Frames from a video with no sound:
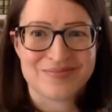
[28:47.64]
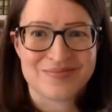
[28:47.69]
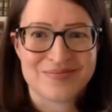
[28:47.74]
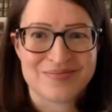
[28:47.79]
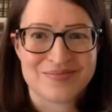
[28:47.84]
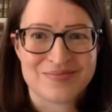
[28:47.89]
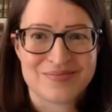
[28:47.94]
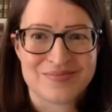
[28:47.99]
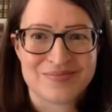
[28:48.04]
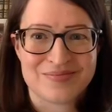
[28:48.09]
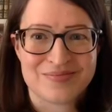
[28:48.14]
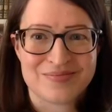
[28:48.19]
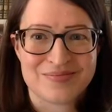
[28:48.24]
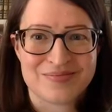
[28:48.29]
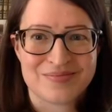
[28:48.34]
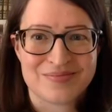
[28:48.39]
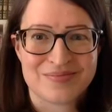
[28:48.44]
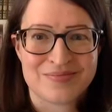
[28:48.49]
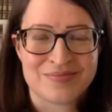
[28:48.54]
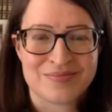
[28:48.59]

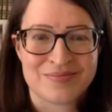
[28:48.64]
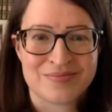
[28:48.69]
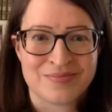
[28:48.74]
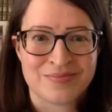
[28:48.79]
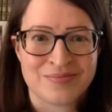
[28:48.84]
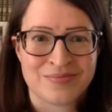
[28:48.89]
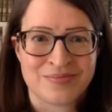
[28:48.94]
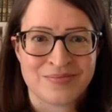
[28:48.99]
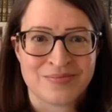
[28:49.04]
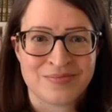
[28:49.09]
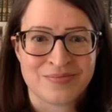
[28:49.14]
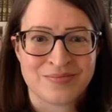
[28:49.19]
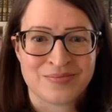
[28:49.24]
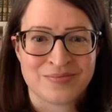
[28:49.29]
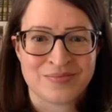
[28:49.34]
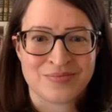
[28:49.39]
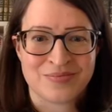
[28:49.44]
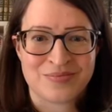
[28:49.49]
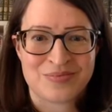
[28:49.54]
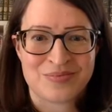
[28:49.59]

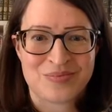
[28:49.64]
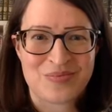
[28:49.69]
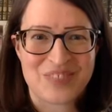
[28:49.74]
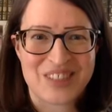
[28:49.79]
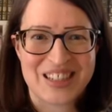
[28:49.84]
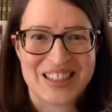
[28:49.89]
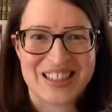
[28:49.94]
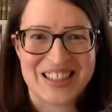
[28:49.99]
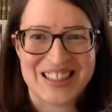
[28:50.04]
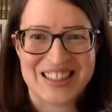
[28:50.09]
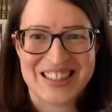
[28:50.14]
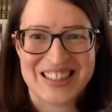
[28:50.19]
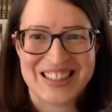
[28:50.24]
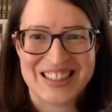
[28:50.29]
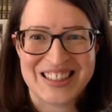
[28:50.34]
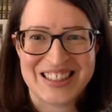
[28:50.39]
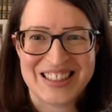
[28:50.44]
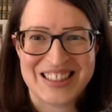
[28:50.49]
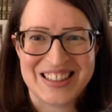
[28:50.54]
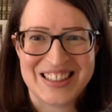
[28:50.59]

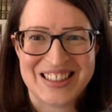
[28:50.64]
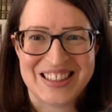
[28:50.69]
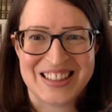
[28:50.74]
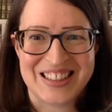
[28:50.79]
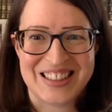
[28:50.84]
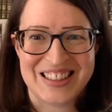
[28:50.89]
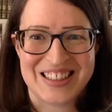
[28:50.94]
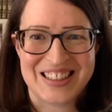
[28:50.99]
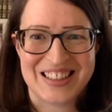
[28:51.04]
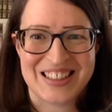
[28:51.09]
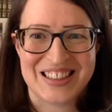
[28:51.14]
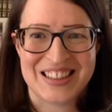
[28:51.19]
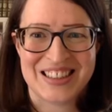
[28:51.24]
(not speaking)